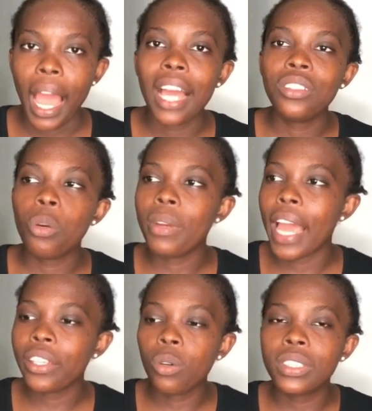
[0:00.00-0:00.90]
and they'll be
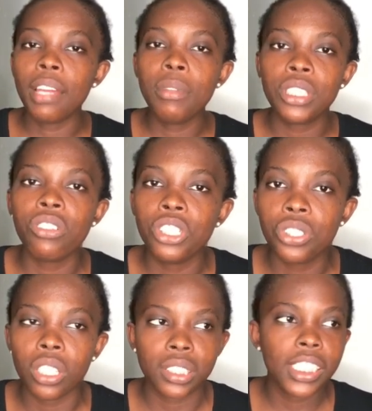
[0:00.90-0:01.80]
like, they'll send me screenshots.